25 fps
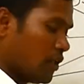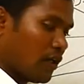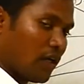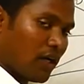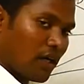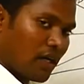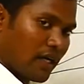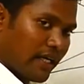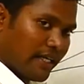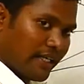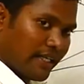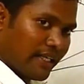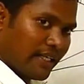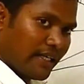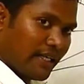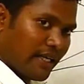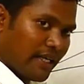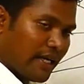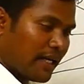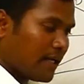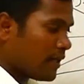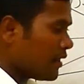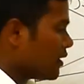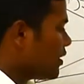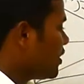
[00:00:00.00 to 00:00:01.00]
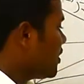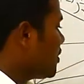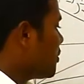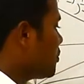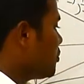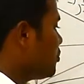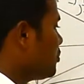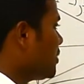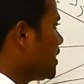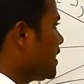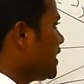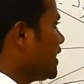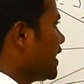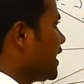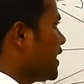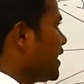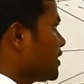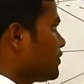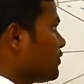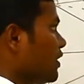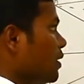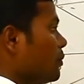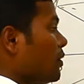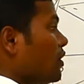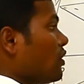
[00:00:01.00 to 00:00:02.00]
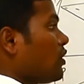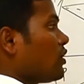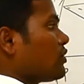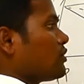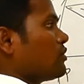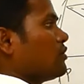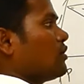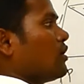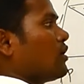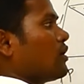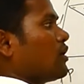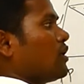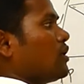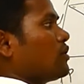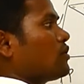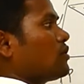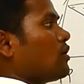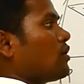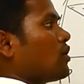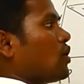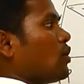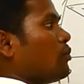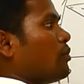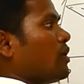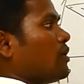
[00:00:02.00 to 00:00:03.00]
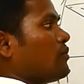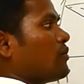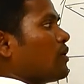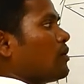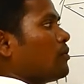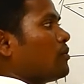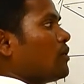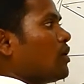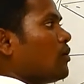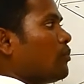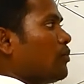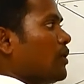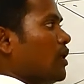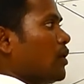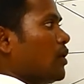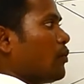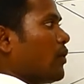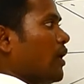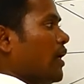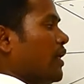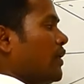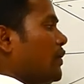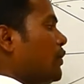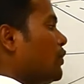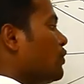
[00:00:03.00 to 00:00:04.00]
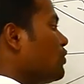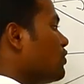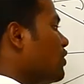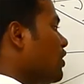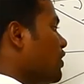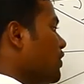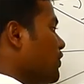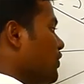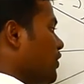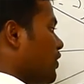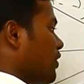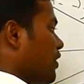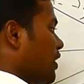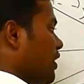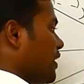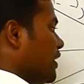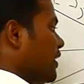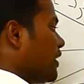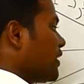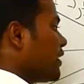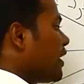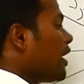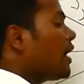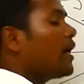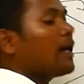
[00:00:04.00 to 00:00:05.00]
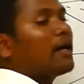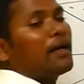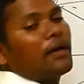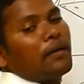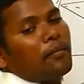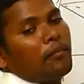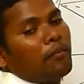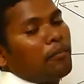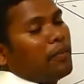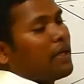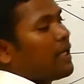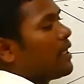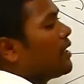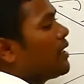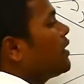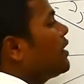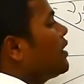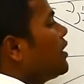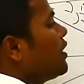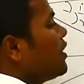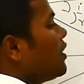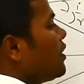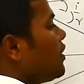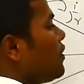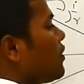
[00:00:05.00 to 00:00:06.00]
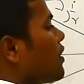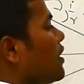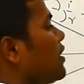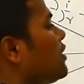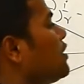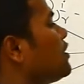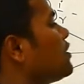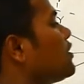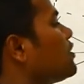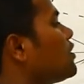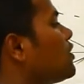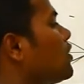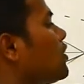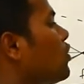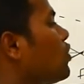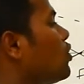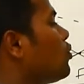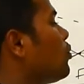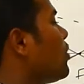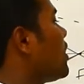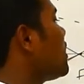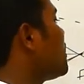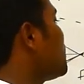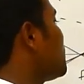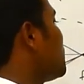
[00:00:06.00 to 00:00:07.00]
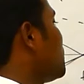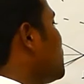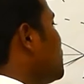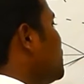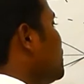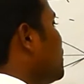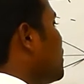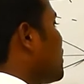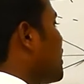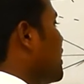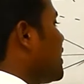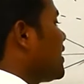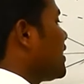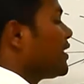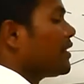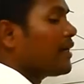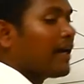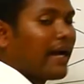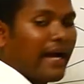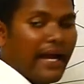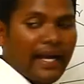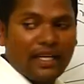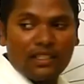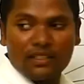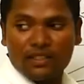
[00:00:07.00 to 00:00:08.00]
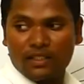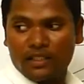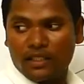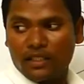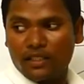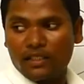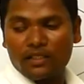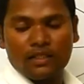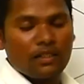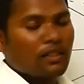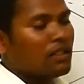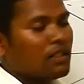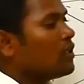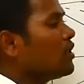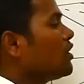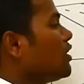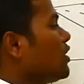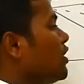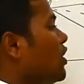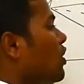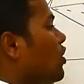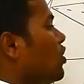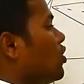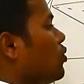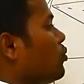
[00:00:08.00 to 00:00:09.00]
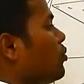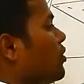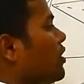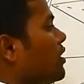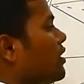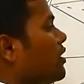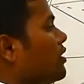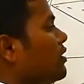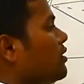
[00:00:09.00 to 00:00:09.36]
are writing here B dash. Why? Because the rays are coming from the B point. Due to that, you are writing the B. Okay, this is a down part. You are writing has this down part.